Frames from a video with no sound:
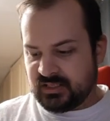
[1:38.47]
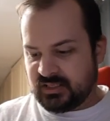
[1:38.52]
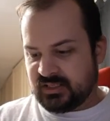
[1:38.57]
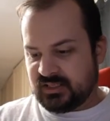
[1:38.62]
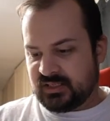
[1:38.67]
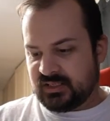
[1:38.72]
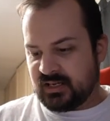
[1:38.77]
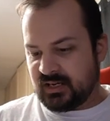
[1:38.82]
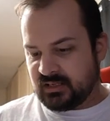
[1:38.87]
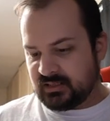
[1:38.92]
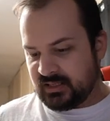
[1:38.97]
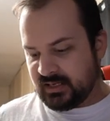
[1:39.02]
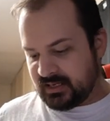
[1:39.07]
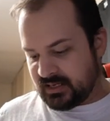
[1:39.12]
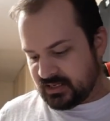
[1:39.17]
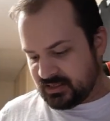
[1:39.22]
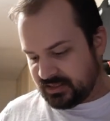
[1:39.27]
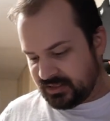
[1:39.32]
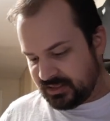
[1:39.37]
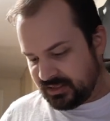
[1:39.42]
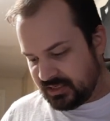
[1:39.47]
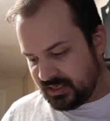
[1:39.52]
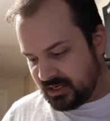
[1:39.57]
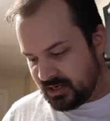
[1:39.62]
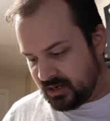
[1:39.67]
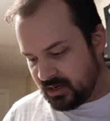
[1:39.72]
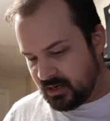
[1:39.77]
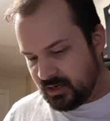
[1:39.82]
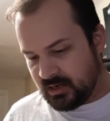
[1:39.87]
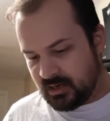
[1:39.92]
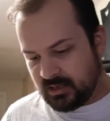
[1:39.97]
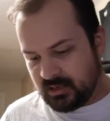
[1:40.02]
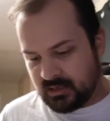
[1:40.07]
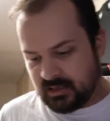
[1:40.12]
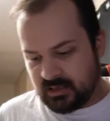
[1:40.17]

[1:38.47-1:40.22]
is stuck like a sticker.